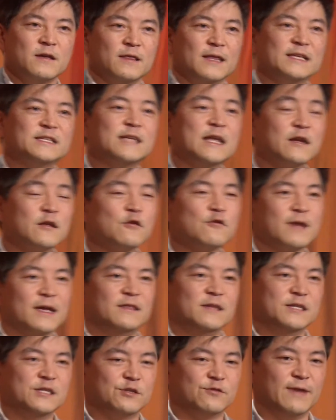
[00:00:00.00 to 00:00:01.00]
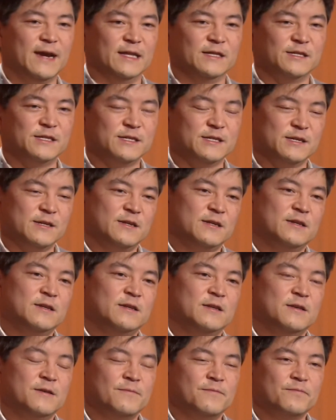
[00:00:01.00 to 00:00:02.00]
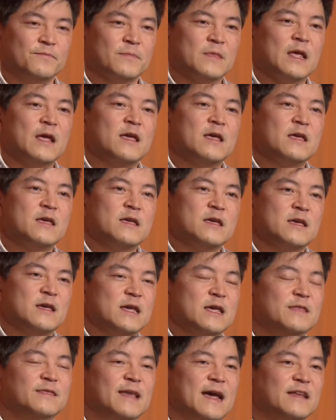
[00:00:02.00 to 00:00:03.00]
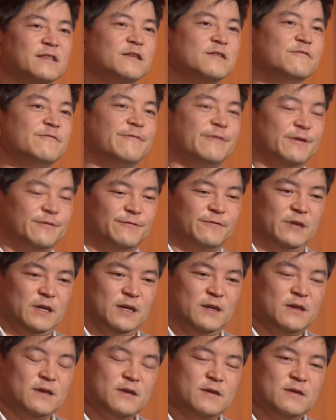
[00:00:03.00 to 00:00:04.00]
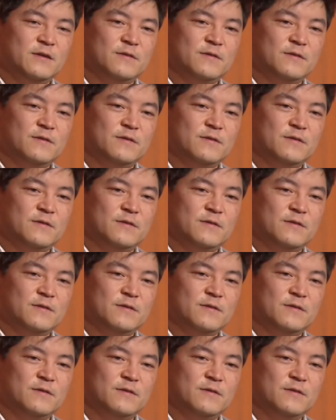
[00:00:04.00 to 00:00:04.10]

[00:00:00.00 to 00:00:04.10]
Let's take a look at these trends. In 1950,